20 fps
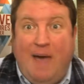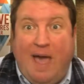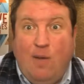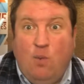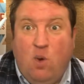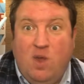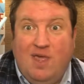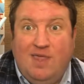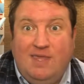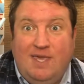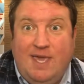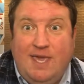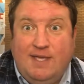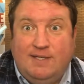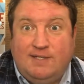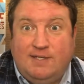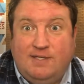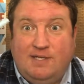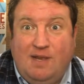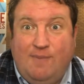buy one of
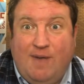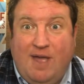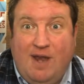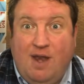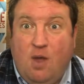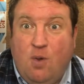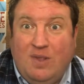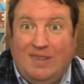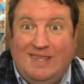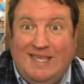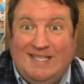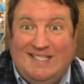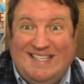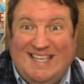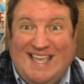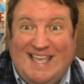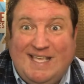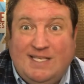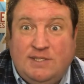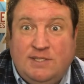these. Does anybody know what
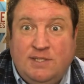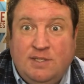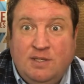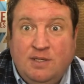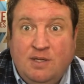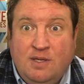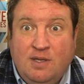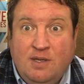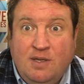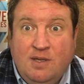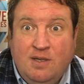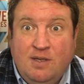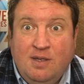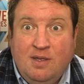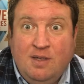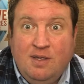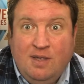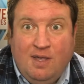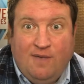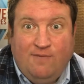this is?
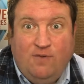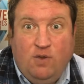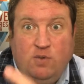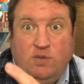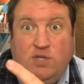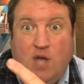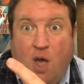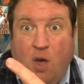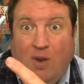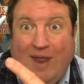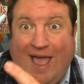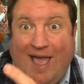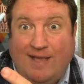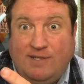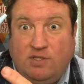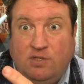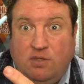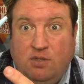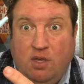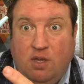If you don't,
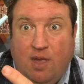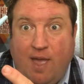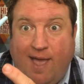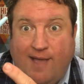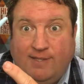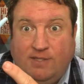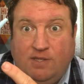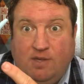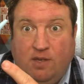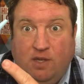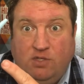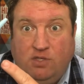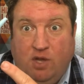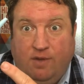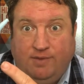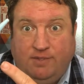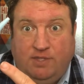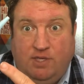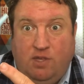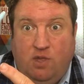ask the
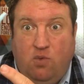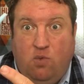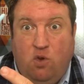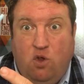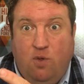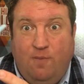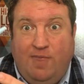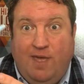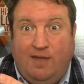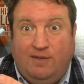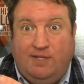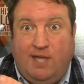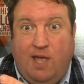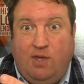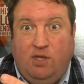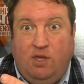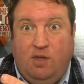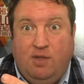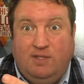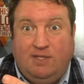adults in the room. They'll
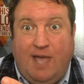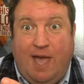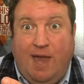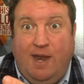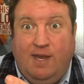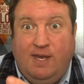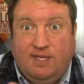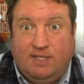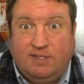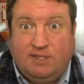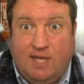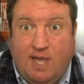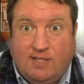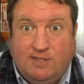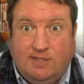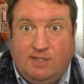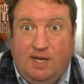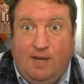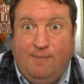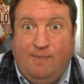tell you. It's kind of
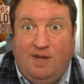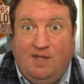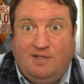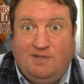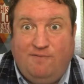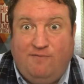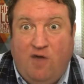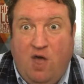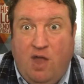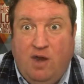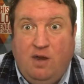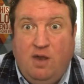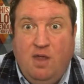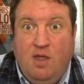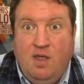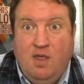disgusting, but it's fun.